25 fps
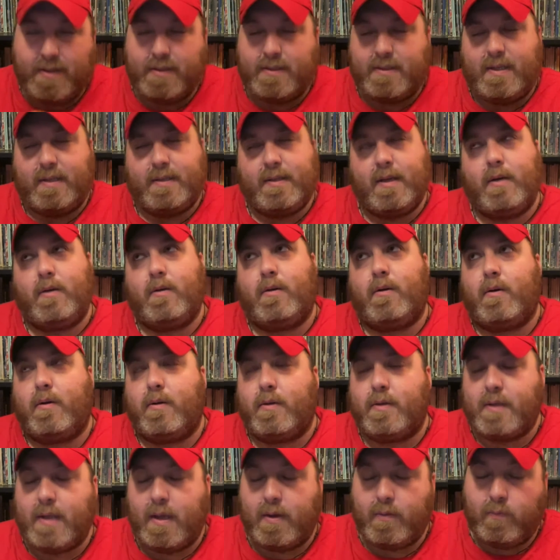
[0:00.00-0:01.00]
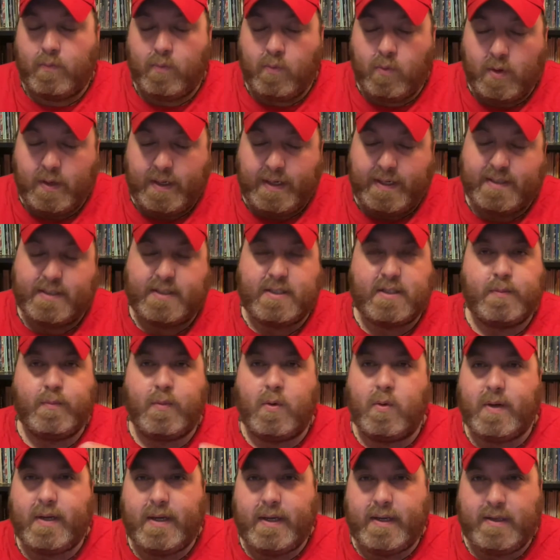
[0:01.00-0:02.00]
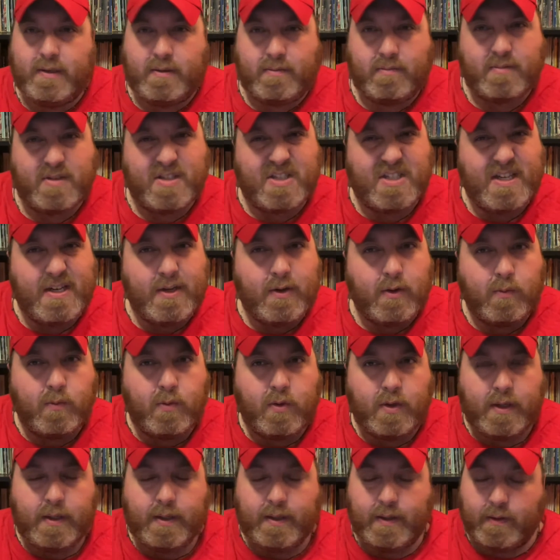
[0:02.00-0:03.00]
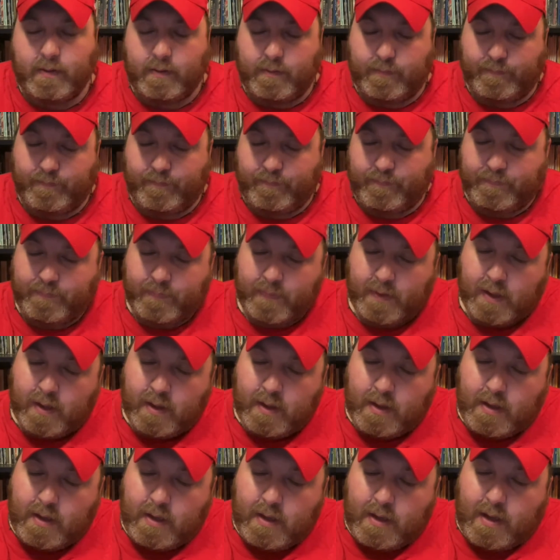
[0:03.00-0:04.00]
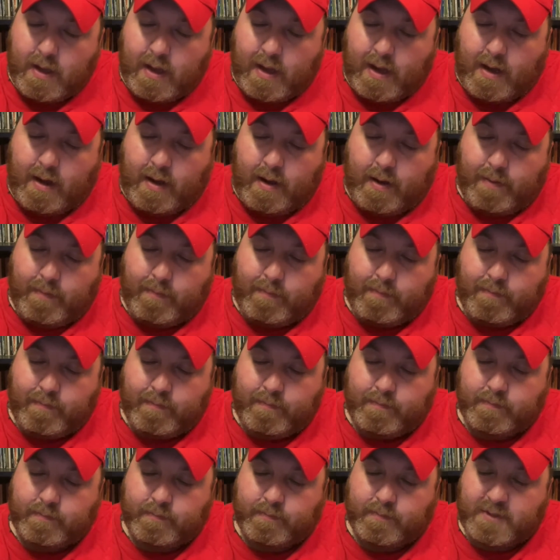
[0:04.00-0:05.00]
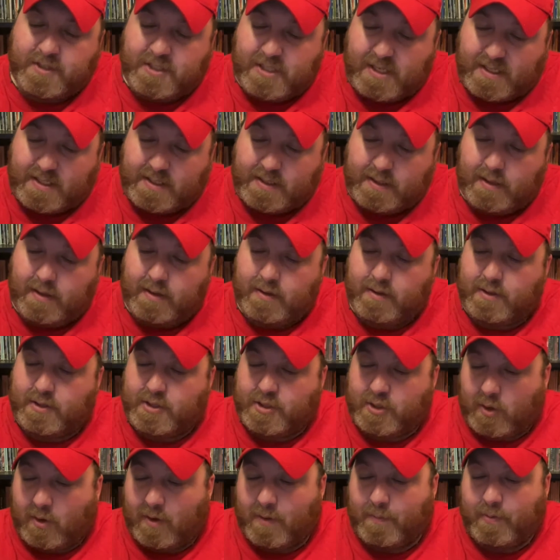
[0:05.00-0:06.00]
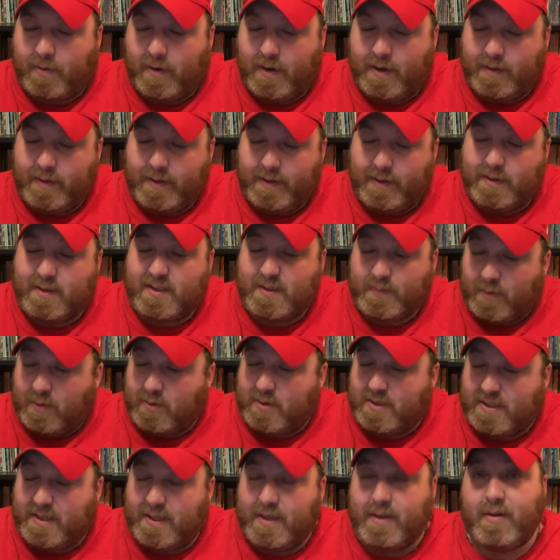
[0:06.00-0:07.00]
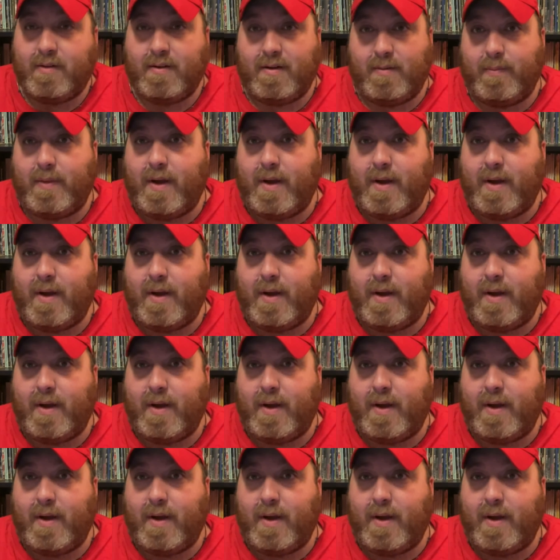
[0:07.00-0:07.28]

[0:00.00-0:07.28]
It's got that, oh, that woody, smoky cedar wood in here. Um, chestnut, charred praline, smoked cedar, and